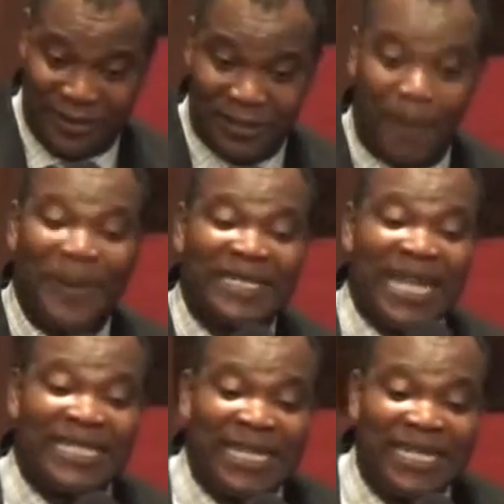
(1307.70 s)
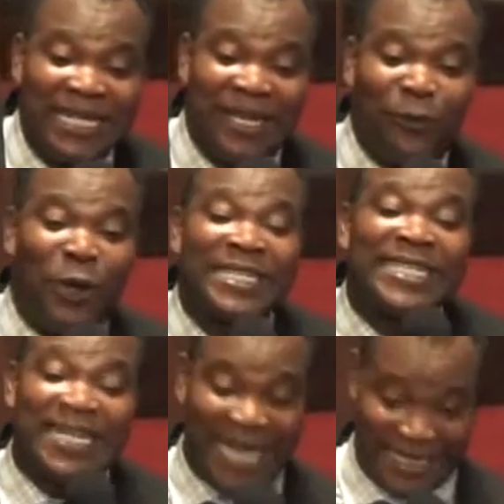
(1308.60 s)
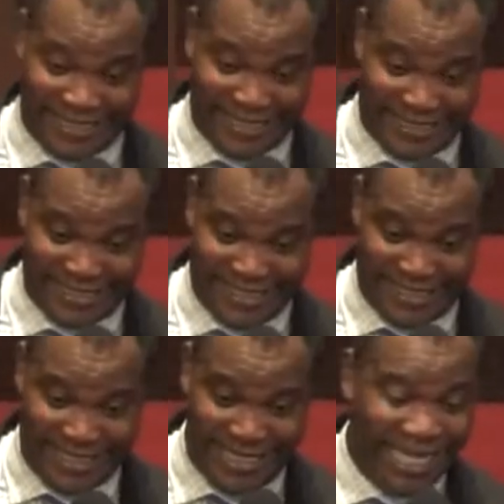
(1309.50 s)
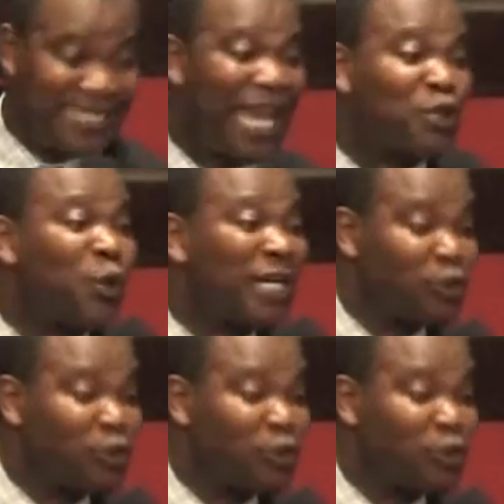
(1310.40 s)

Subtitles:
representing what Satan, is actually